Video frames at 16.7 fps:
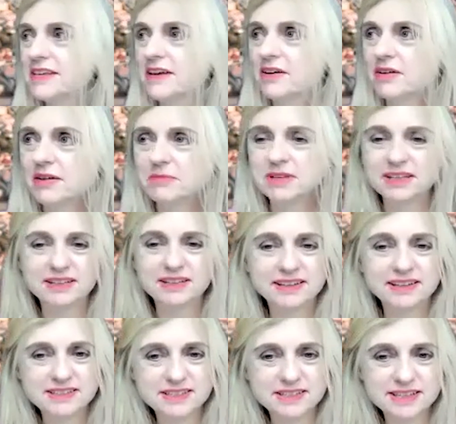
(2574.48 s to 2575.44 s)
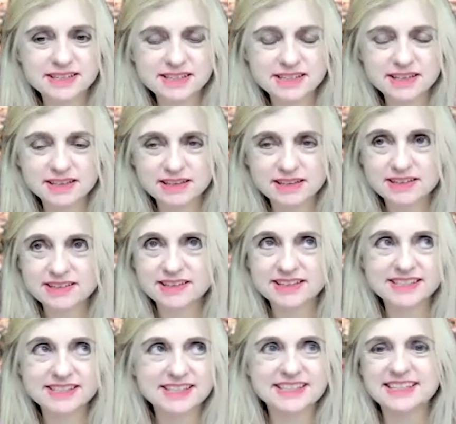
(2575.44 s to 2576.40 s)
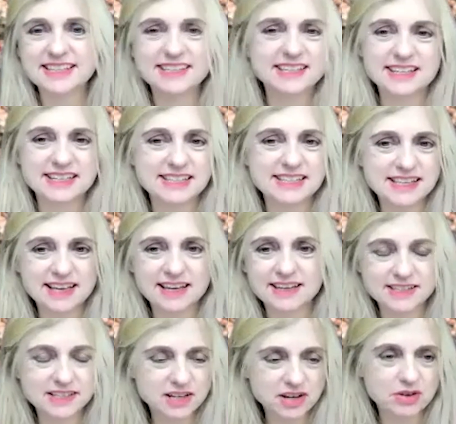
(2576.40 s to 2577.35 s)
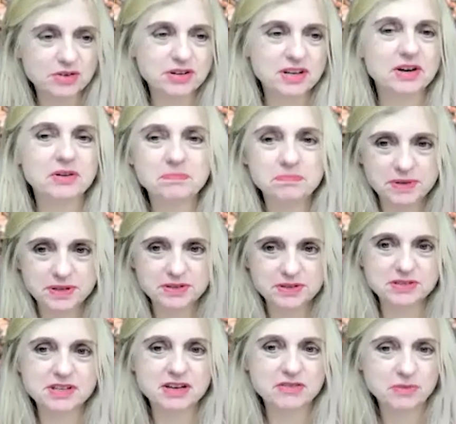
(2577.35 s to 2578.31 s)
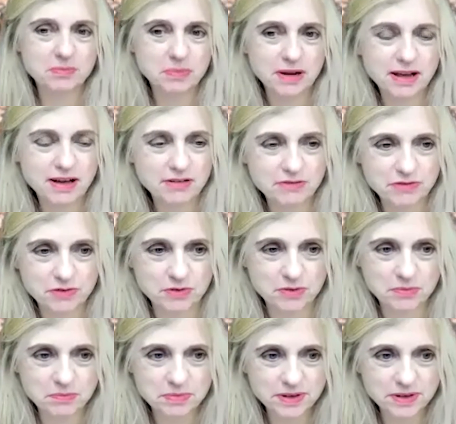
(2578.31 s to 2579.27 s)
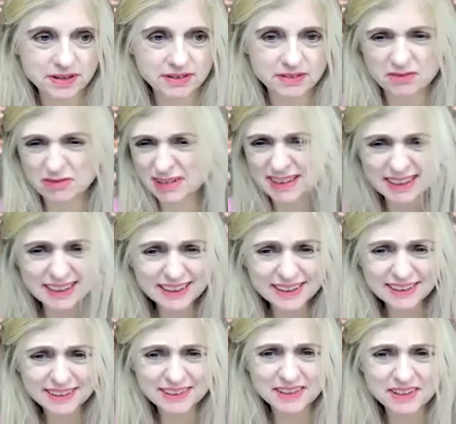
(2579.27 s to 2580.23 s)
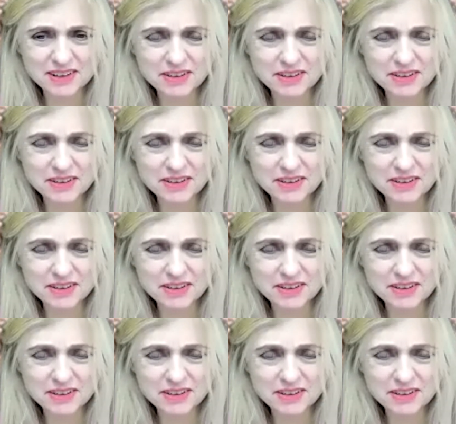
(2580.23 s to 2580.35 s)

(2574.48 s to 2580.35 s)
I mean, it's easy to say, go and build yourself a platform, but really,